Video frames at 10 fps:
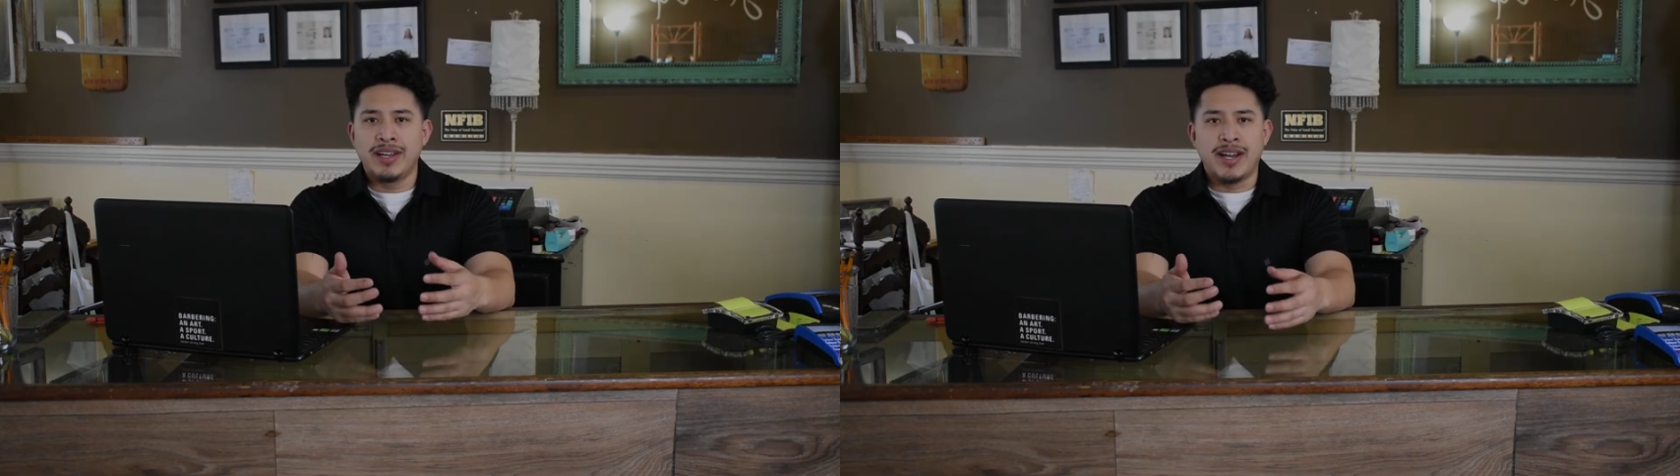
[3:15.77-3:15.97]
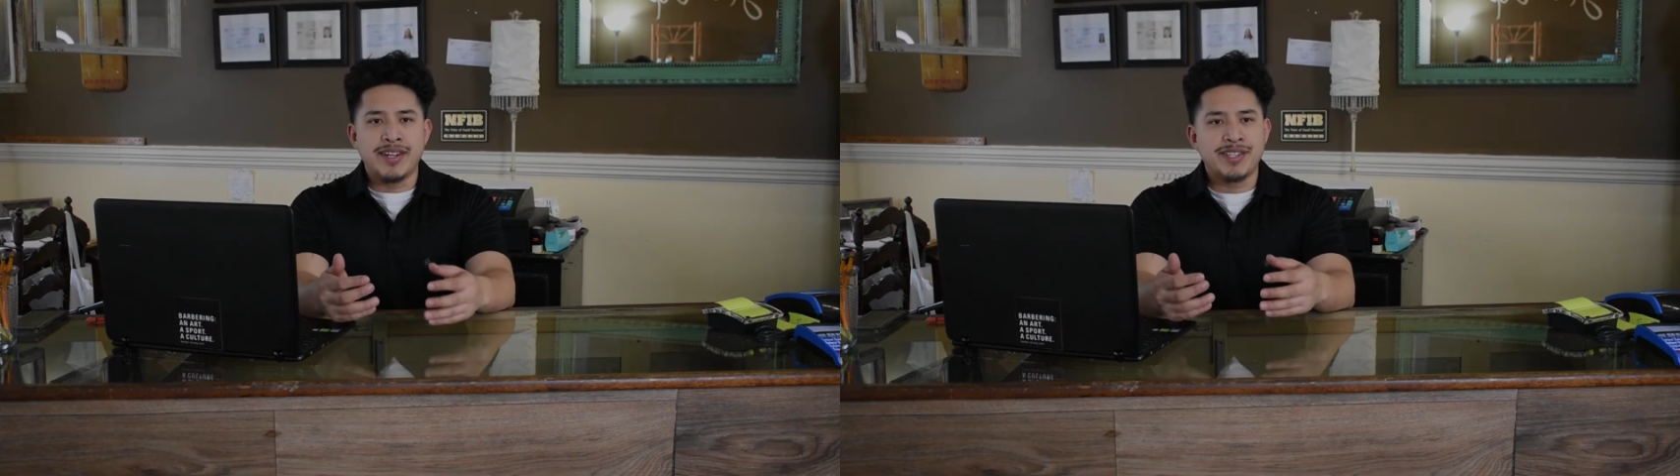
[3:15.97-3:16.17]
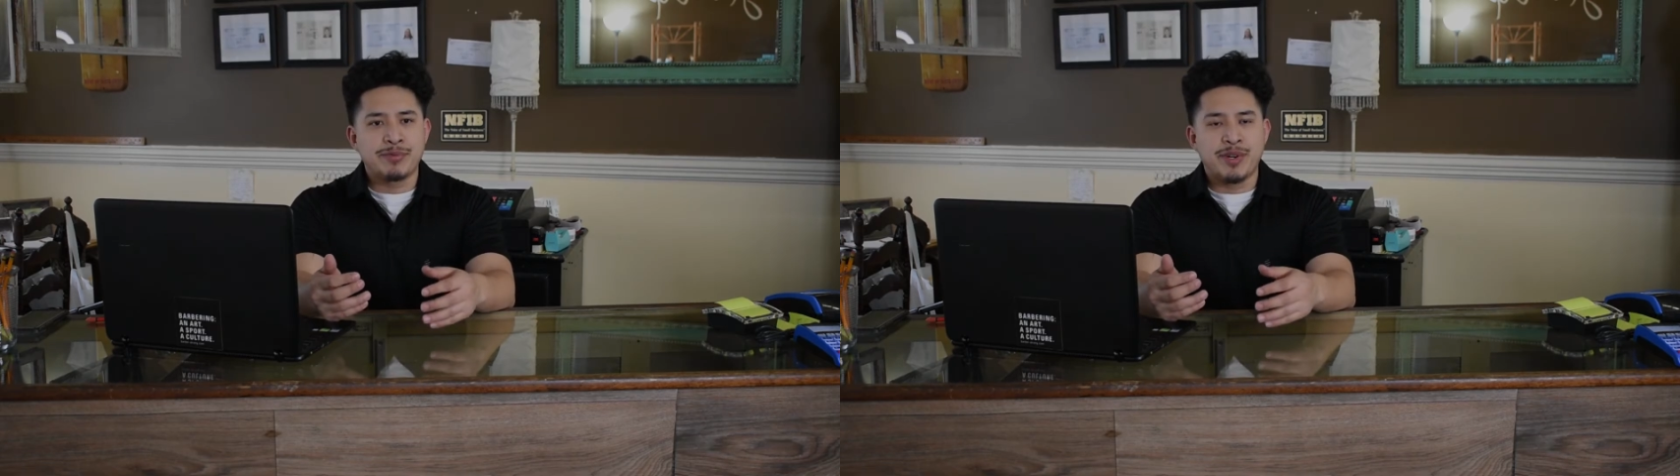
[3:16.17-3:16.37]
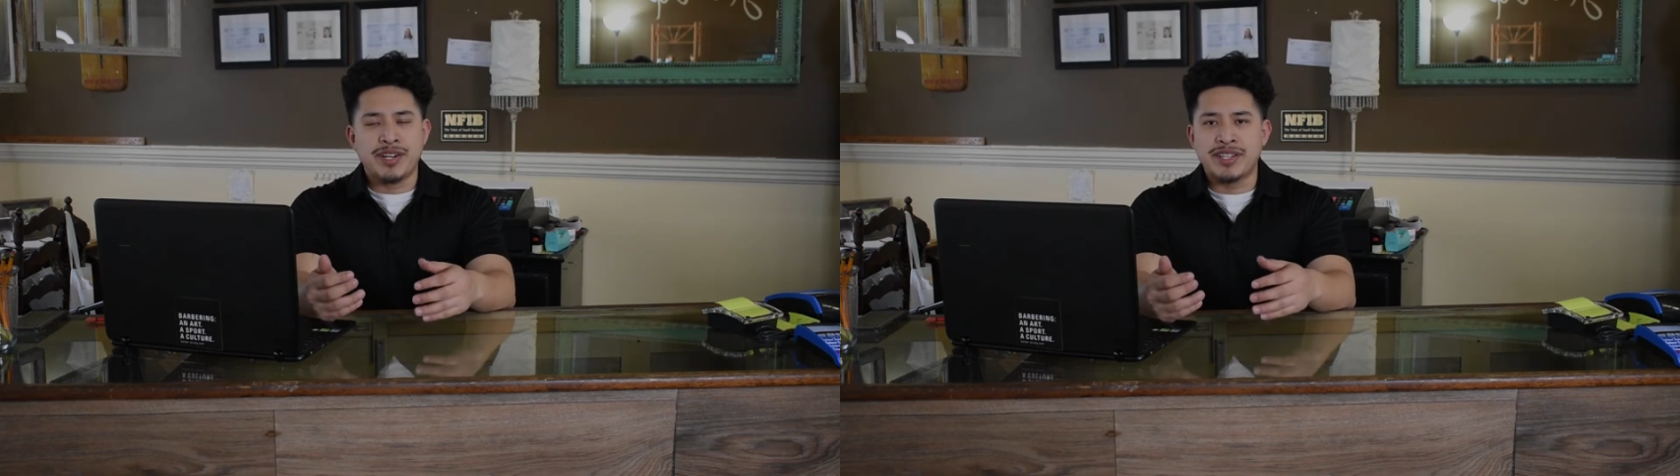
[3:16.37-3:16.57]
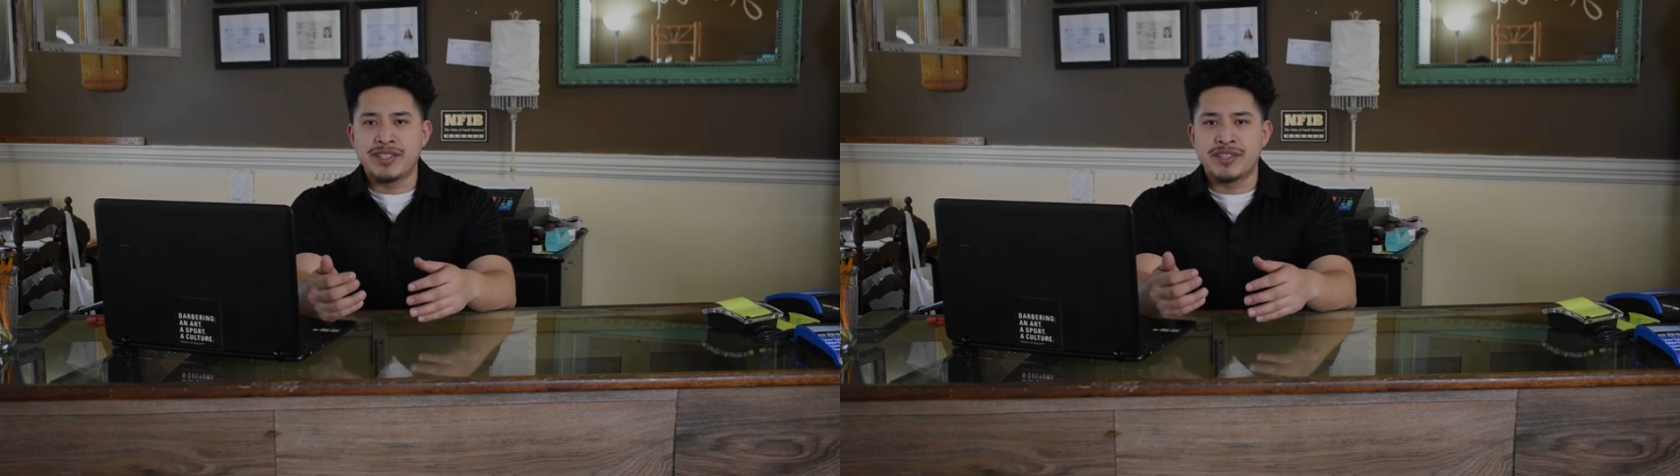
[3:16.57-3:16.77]
I just
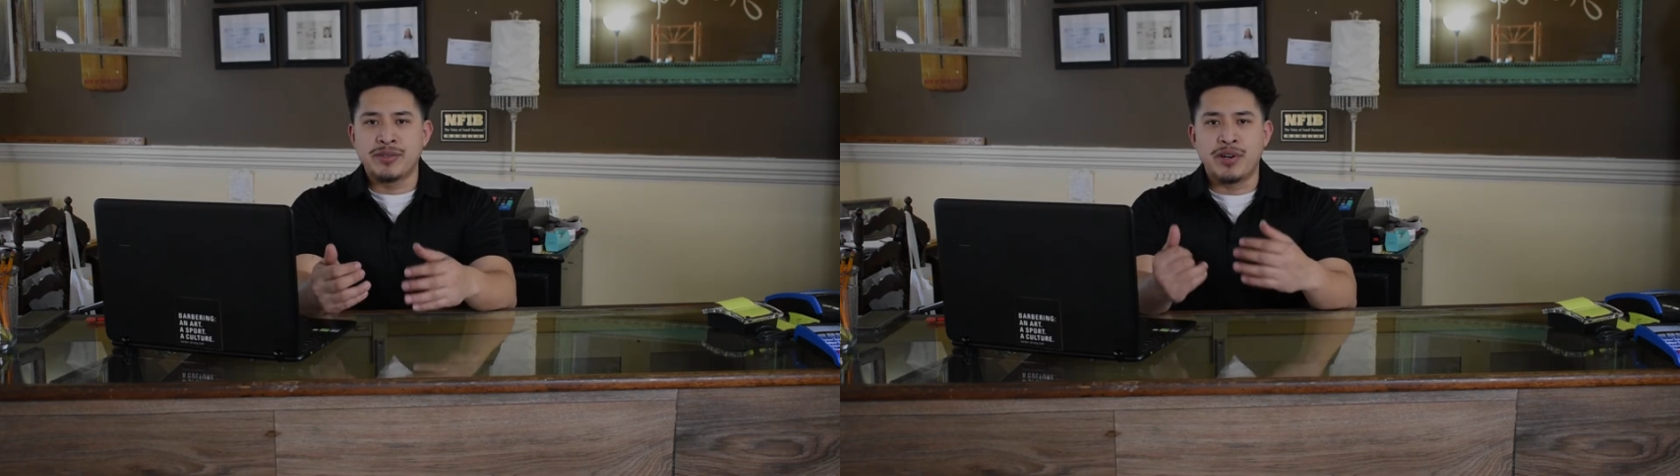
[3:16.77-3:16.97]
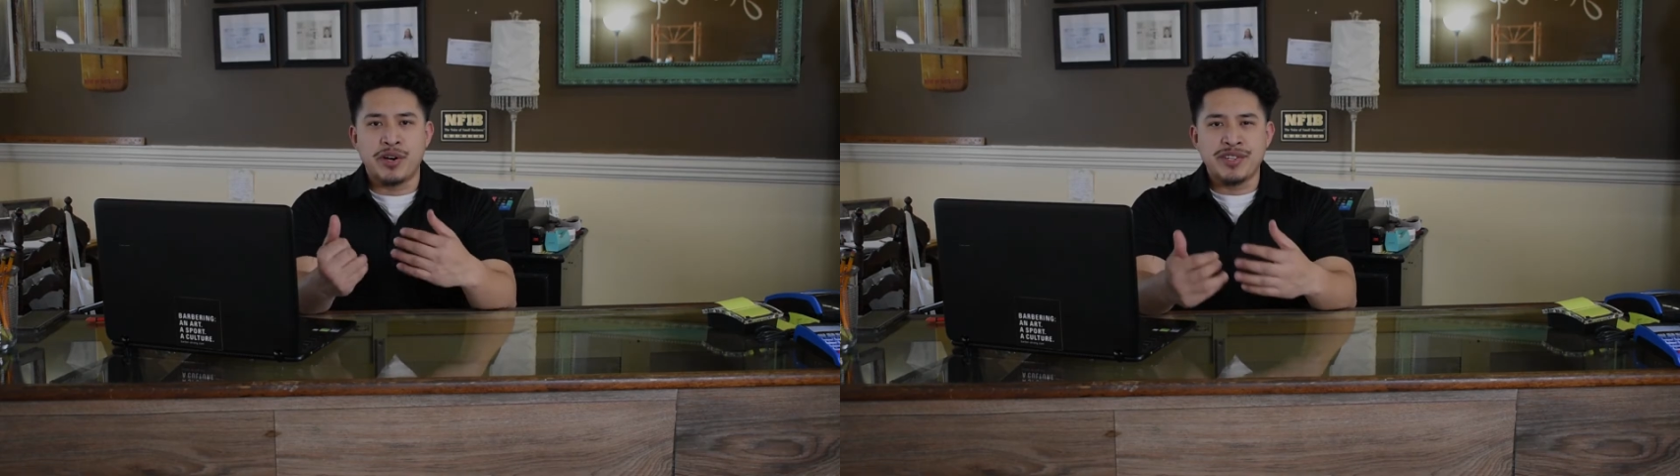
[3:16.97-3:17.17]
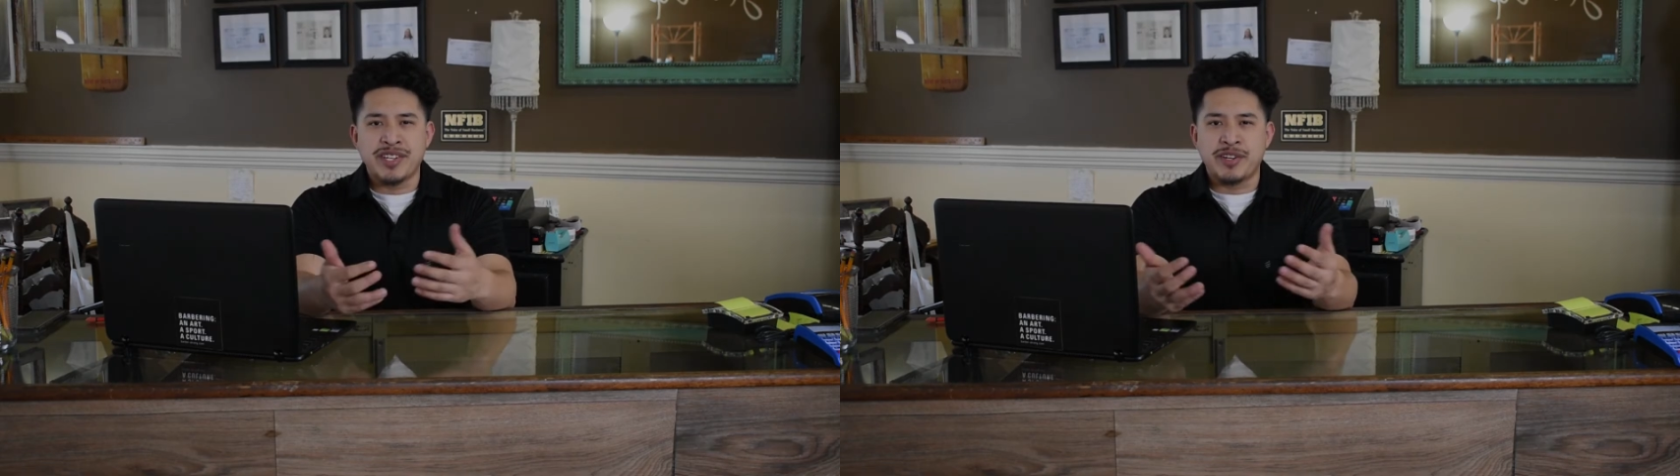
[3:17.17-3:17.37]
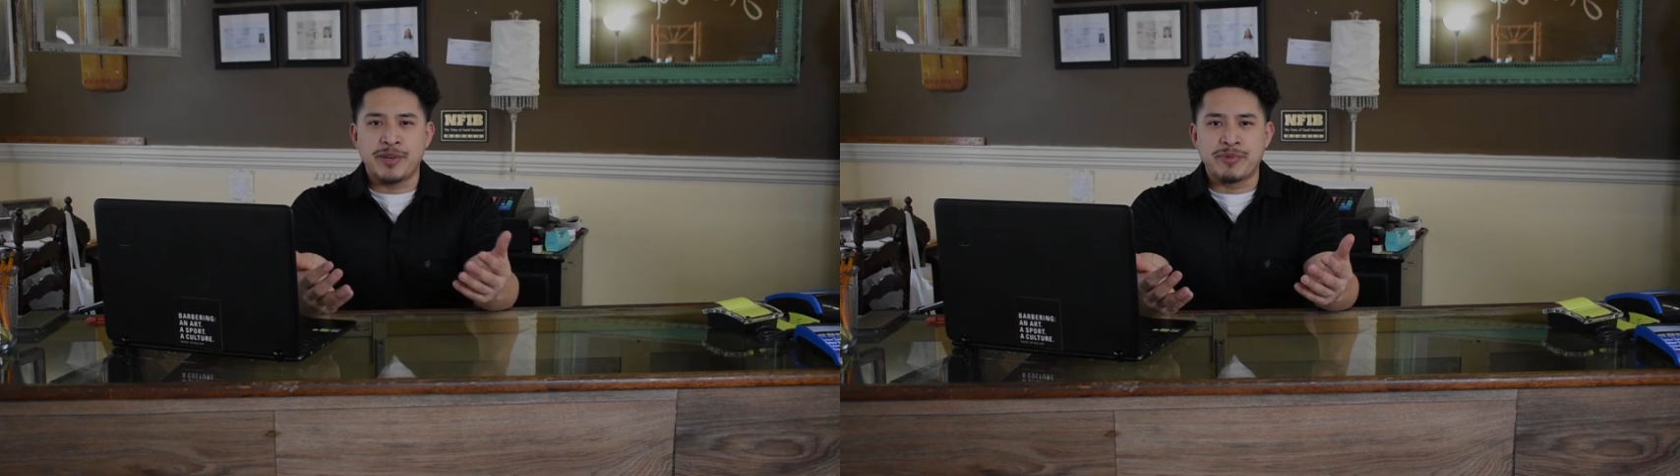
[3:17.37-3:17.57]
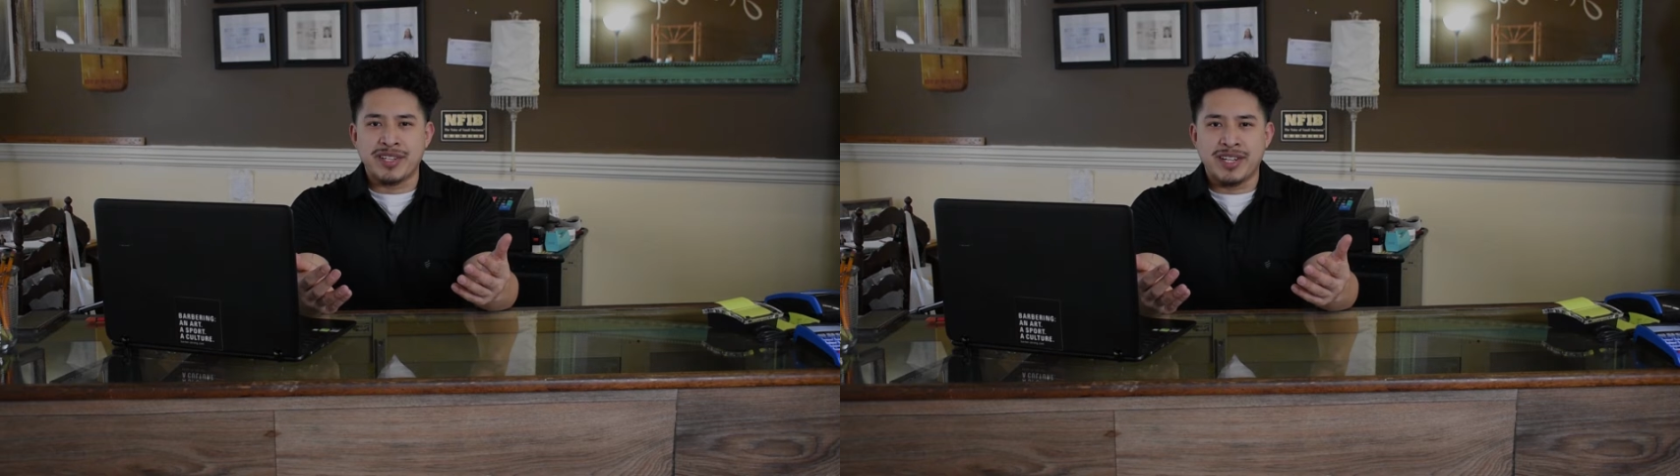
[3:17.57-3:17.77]
walked into All Tangled
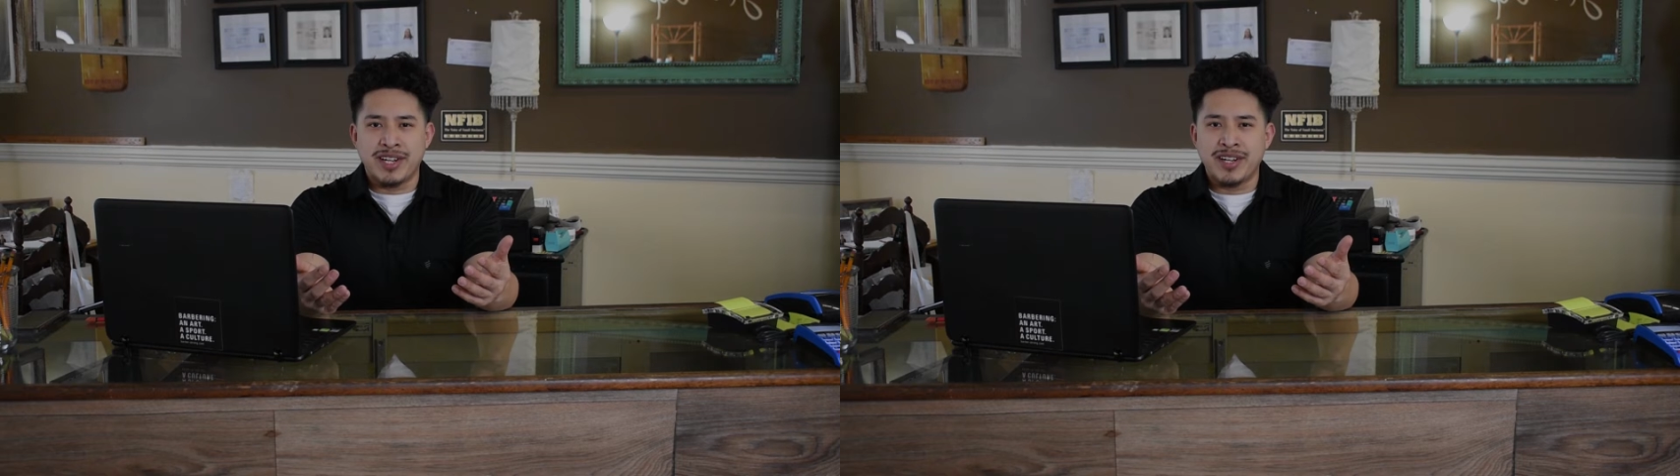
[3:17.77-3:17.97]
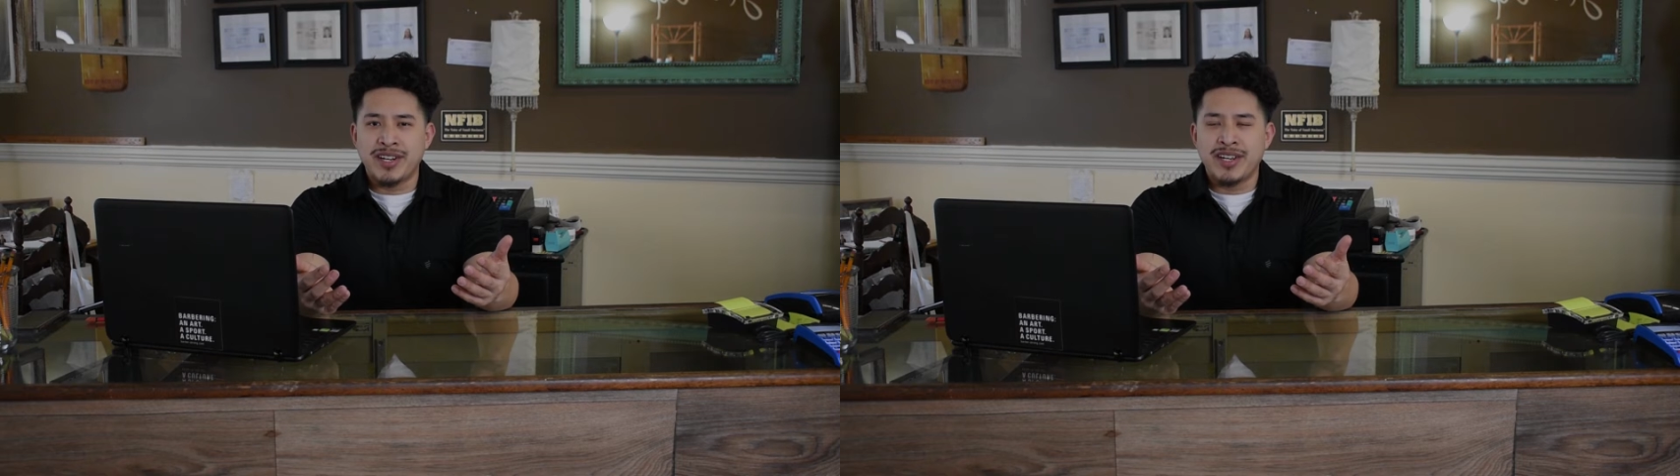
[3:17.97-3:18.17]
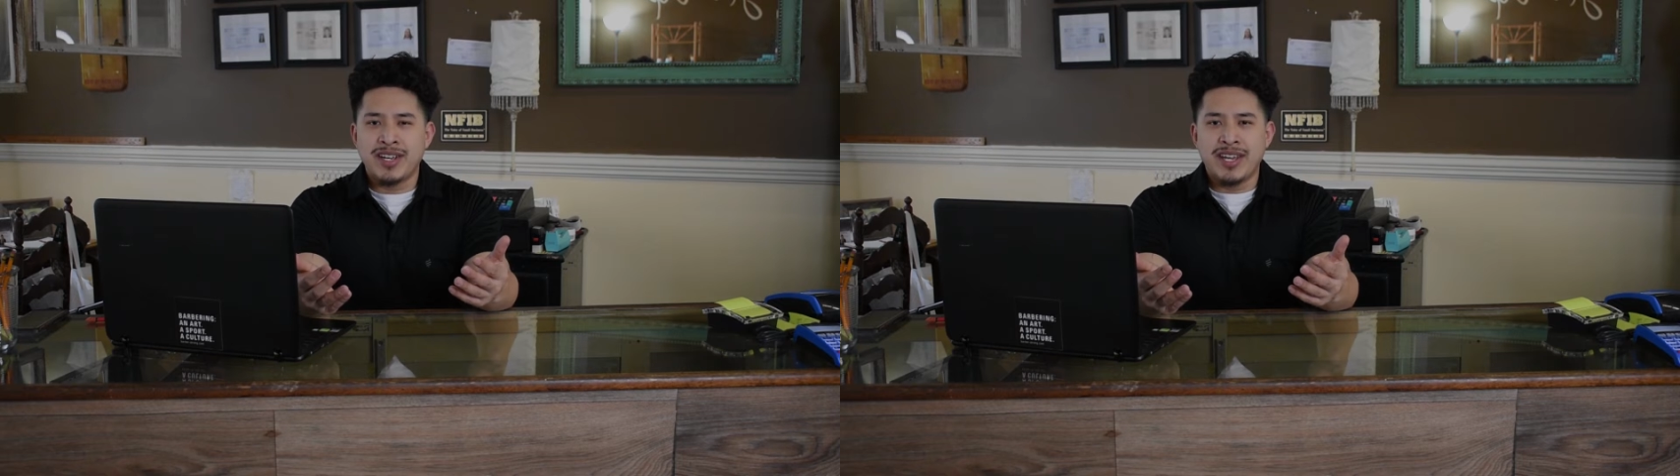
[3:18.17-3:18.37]
Up Salon